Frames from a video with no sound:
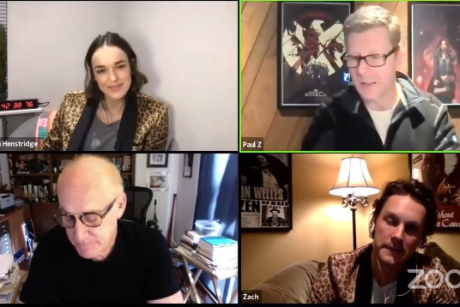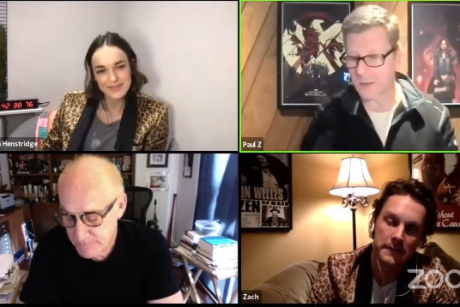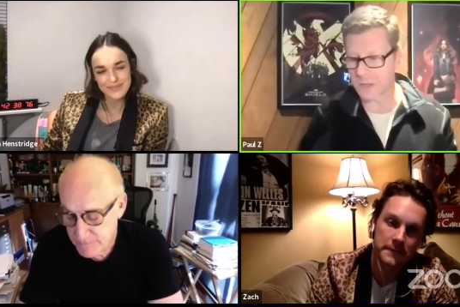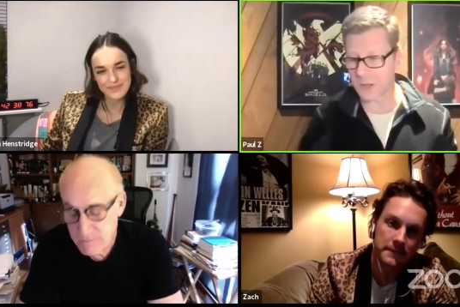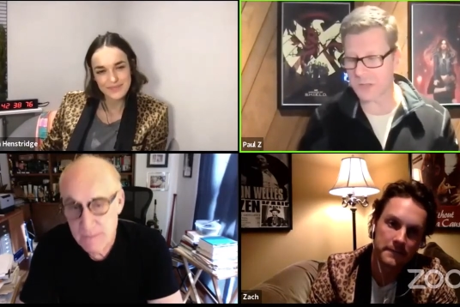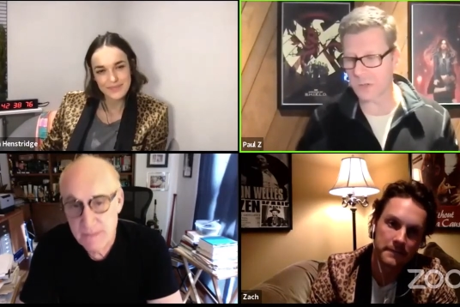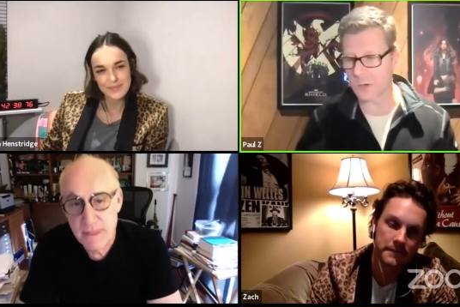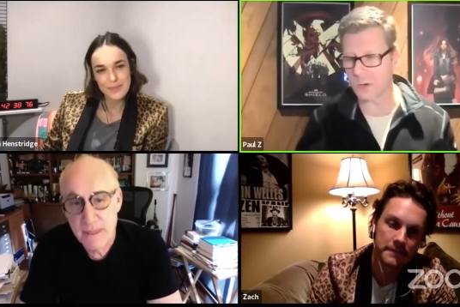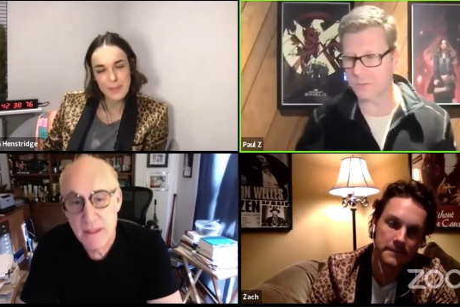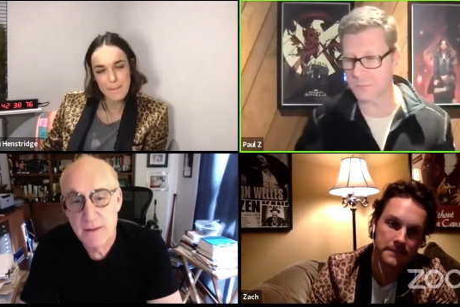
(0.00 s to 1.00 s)
Speaker 1: There's also a
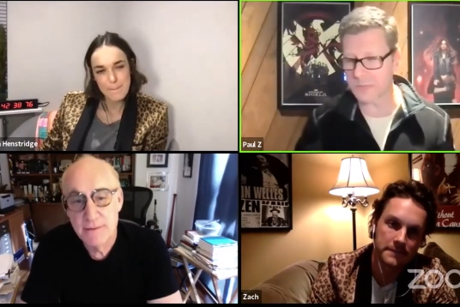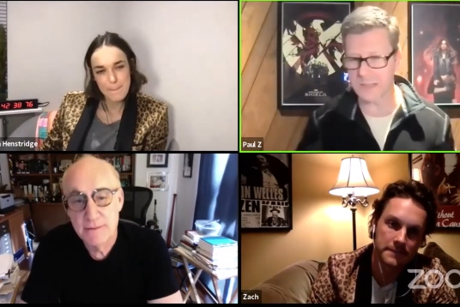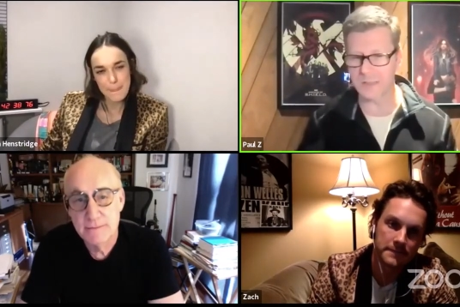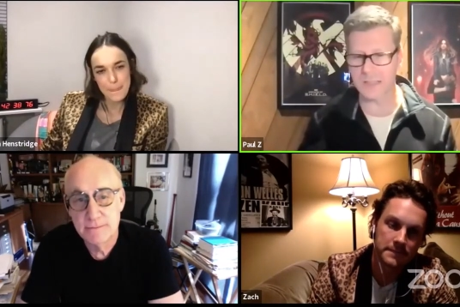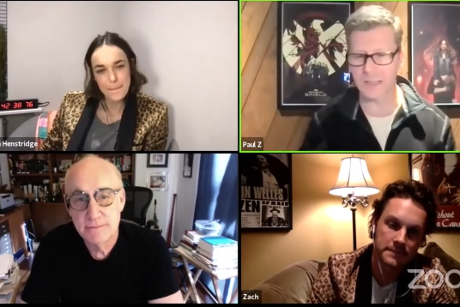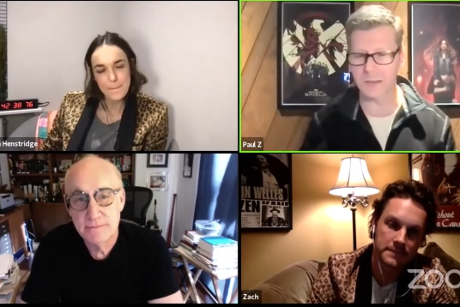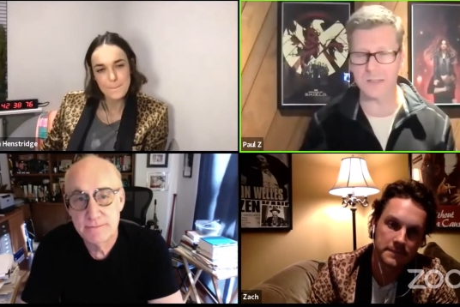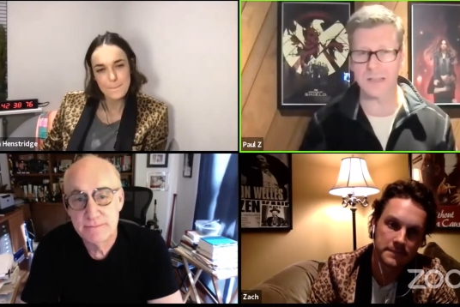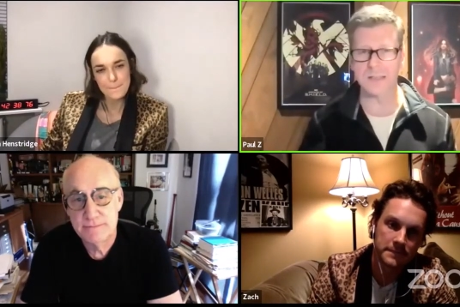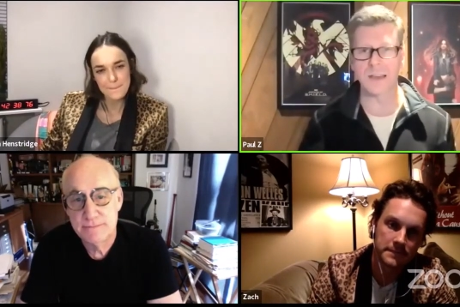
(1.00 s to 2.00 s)
quote from Stephen King who
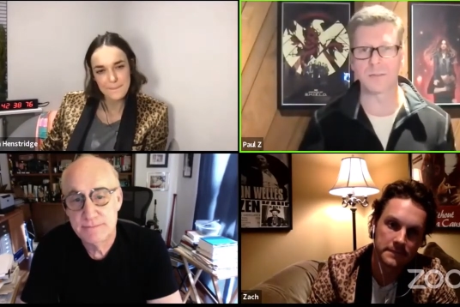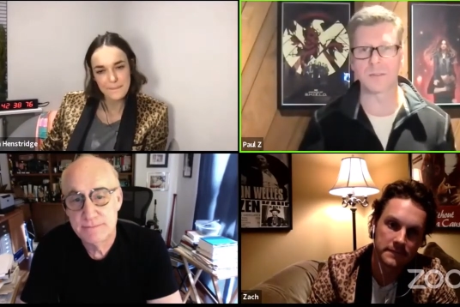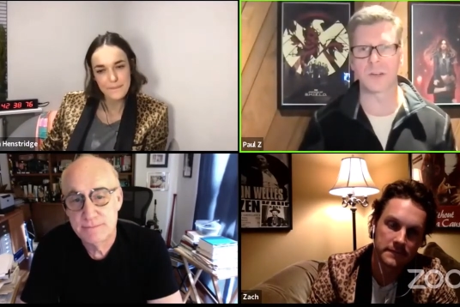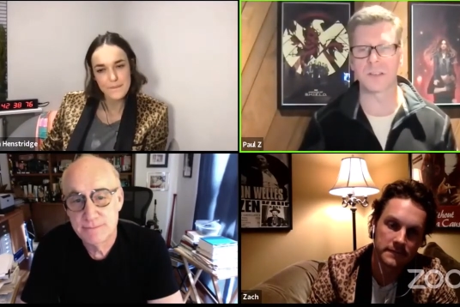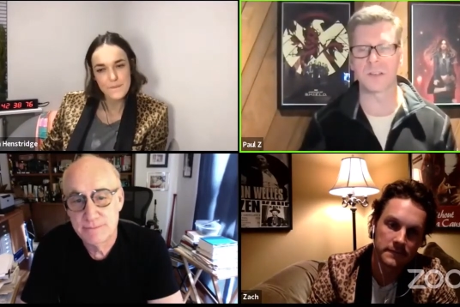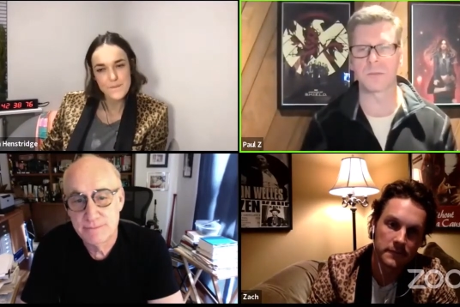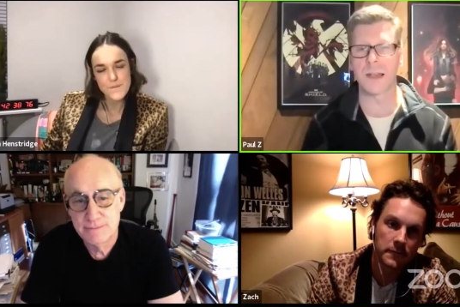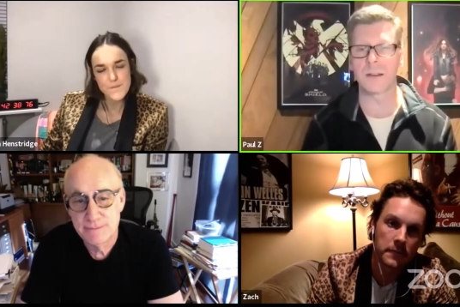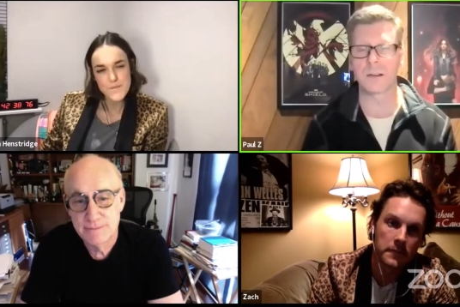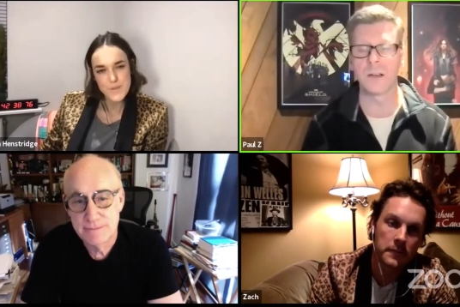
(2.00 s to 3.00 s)
says, Never trust a
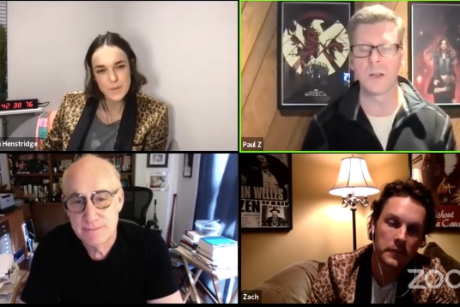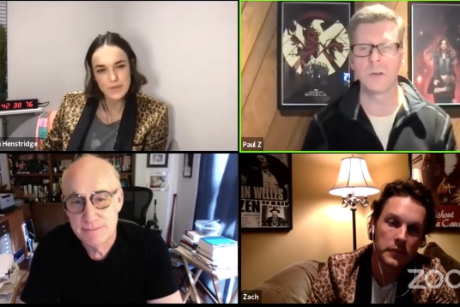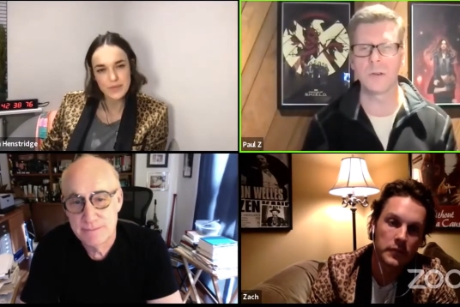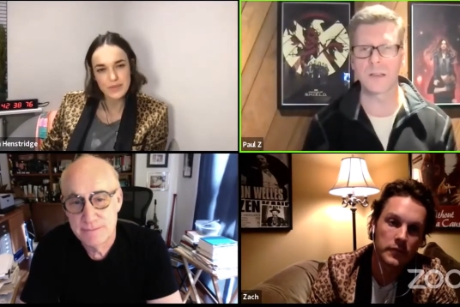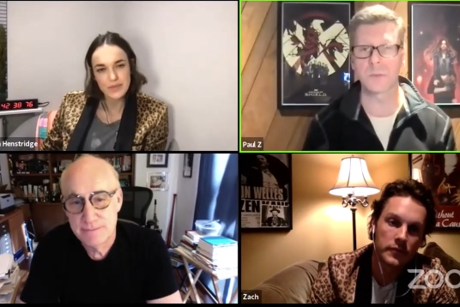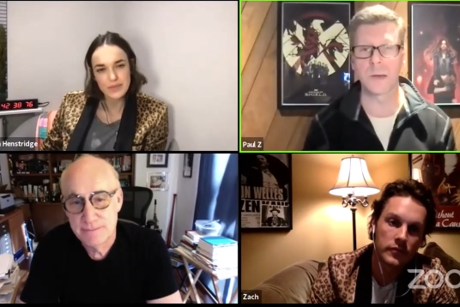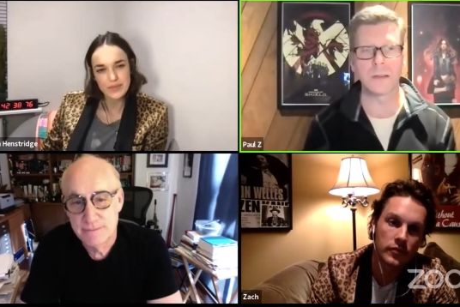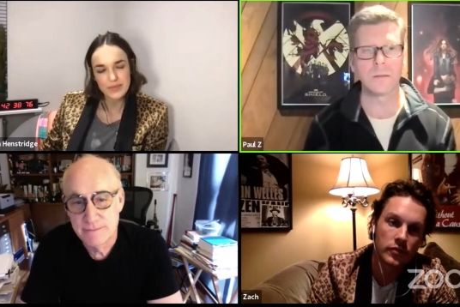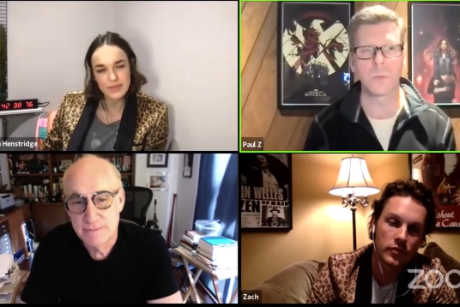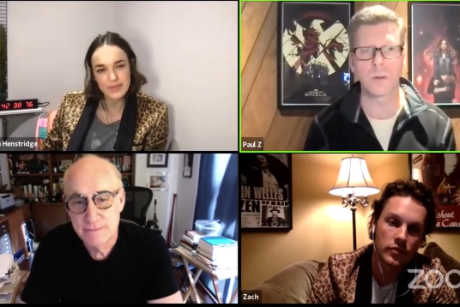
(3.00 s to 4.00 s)
writer who has
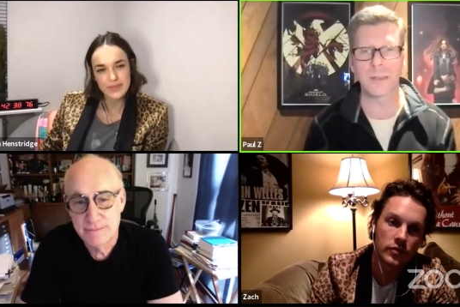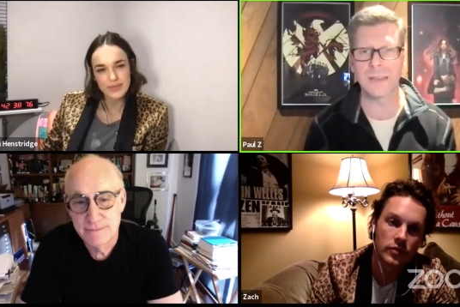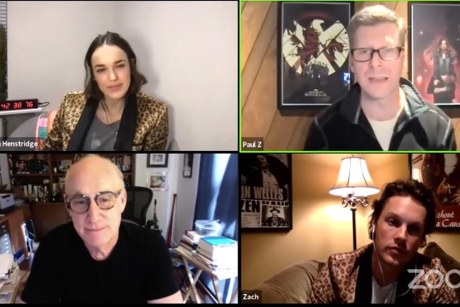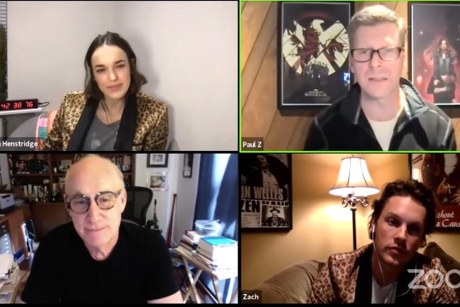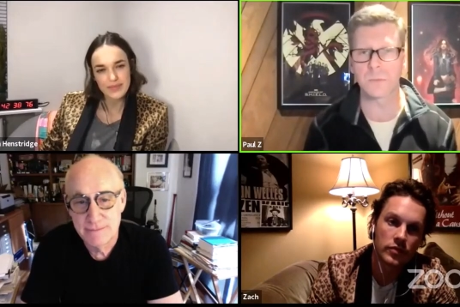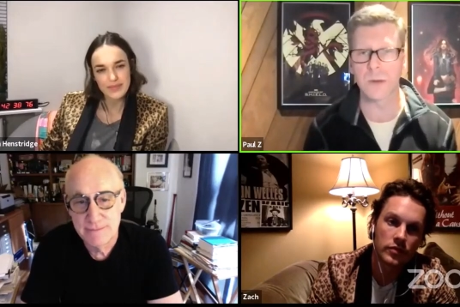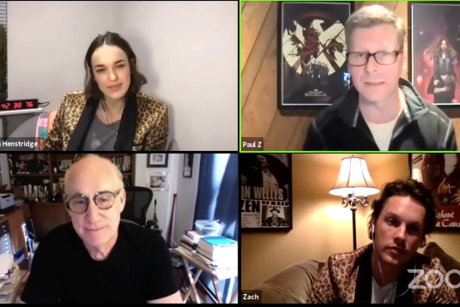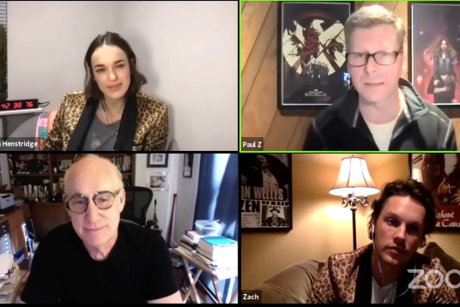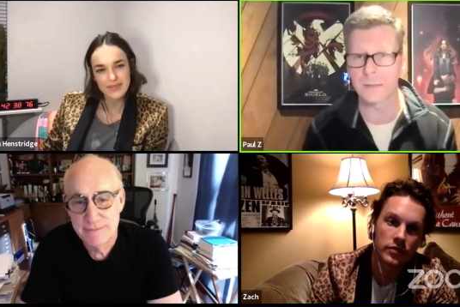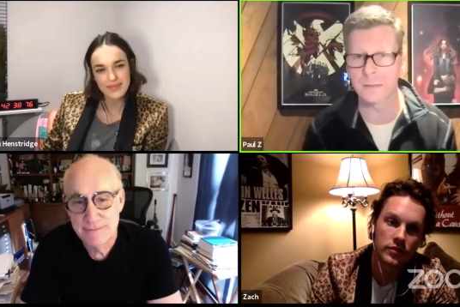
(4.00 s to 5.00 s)
written more than he has read.